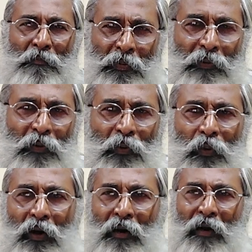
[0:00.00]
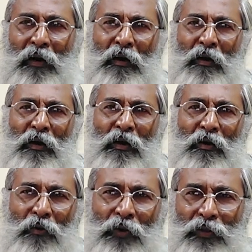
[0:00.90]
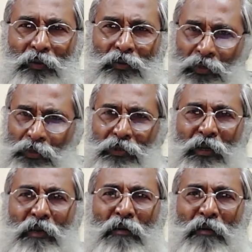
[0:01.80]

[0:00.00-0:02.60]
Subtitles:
people who are going through these